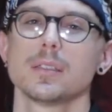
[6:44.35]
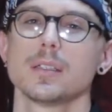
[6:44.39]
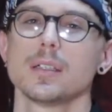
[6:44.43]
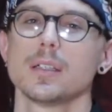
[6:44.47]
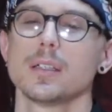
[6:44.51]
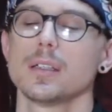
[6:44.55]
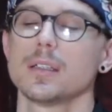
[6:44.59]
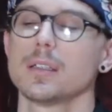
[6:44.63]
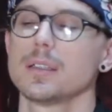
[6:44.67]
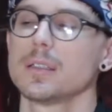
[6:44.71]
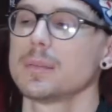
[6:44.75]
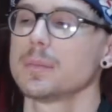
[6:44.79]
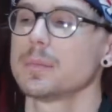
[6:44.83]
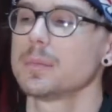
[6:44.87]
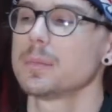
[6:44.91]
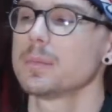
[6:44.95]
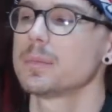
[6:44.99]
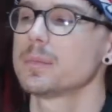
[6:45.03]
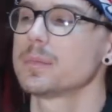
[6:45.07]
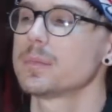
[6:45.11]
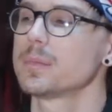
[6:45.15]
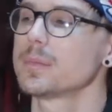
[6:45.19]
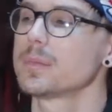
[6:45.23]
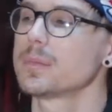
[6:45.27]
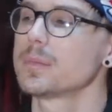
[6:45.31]

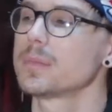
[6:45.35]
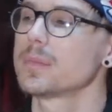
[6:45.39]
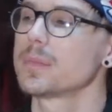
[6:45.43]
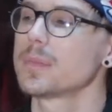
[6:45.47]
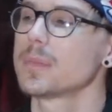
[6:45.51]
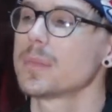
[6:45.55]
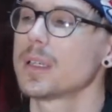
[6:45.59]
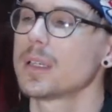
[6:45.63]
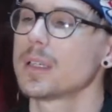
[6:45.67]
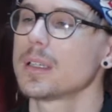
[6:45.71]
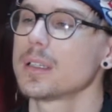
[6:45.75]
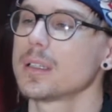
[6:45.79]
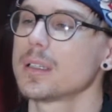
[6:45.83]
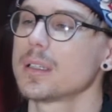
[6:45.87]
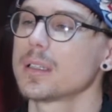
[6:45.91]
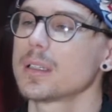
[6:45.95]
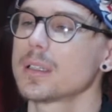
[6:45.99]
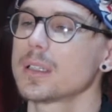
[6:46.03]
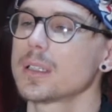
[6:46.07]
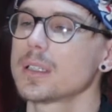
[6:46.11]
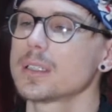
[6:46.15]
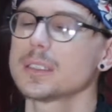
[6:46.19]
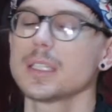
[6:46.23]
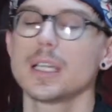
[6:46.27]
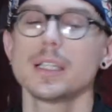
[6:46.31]

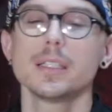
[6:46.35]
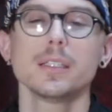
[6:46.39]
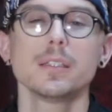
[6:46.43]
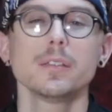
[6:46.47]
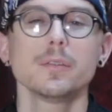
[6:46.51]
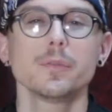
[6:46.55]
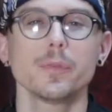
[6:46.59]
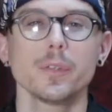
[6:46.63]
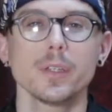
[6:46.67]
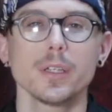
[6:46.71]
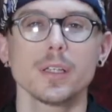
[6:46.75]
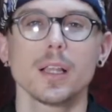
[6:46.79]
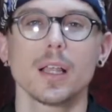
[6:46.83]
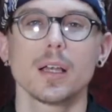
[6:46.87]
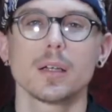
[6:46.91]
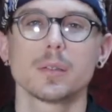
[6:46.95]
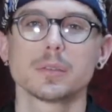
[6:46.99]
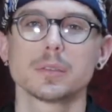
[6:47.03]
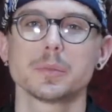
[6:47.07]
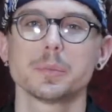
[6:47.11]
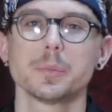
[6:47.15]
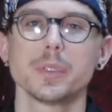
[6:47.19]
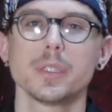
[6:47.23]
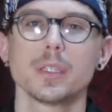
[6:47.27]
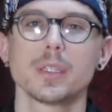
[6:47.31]
Because I did feel I
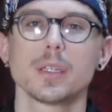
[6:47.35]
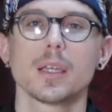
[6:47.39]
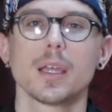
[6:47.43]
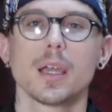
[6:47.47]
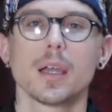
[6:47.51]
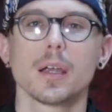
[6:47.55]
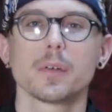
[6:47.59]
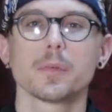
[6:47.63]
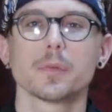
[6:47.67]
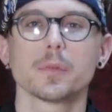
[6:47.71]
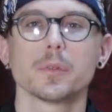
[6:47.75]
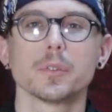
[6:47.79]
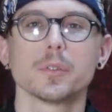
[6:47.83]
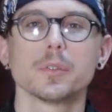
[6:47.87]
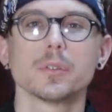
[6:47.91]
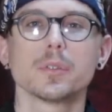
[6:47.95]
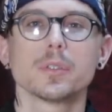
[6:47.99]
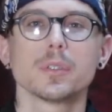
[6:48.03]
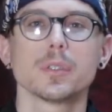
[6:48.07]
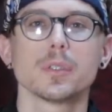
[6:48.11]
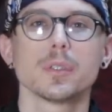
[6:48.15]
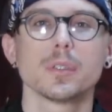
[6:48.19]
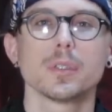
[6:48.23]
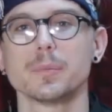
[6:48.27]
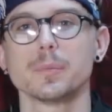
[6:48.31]
was being careful,
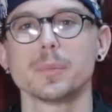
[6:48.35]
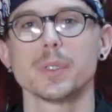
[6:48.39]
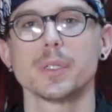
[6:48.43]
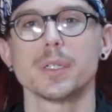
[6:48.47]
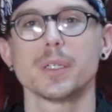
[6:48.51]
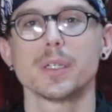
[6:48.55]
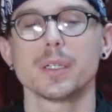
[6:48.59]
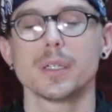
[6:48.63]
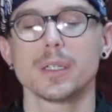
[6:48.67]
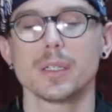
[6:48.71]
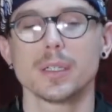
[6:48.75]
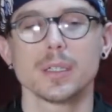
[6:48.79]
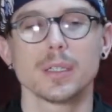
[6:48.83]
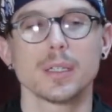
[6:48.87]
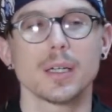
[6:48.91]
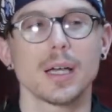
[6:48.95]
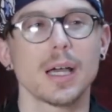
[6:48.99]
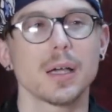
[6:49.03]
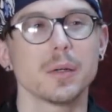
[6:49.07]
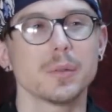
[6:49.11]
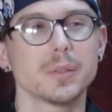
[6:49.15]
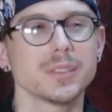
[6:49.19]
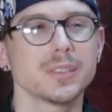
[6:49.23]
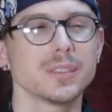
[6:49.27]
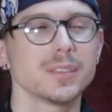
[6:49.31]
but
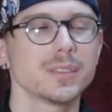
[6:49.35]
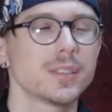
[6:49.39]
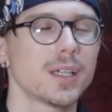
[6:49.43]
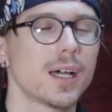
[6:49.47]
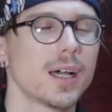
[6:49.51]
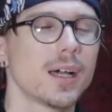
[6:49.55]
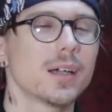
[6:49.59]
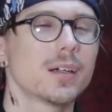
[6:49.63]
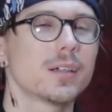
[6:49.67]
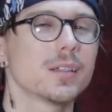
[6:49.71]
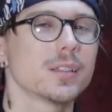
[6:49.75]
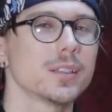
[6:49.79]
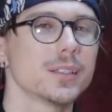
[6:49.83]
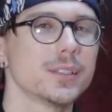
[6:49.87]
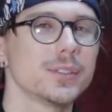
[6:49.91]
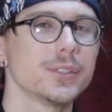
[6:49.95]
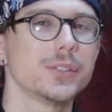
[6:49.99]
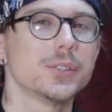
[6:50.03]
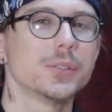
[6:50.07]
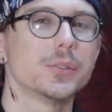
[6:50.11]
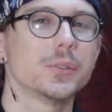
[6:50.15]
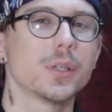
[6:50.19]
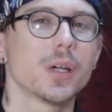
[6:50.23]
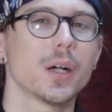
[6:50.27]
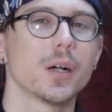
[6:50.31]
I was entirely
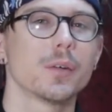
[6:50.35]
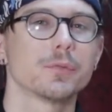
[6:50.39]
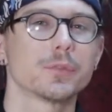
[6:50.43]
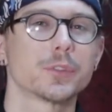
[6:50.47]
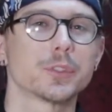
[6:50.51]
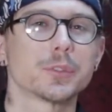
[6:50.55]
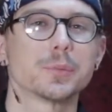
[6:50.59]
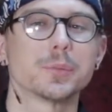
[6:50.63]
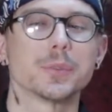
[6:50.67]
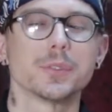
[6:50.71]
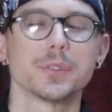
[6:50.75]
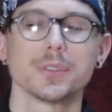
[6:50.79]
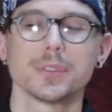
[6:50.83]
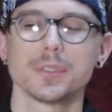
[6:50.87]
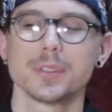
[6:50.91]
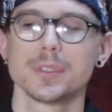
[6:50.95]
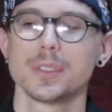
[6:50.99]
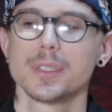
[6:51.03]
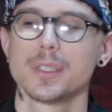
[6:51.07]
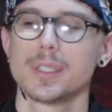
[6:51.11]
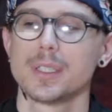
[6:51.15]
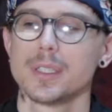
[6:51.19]
too comfortable.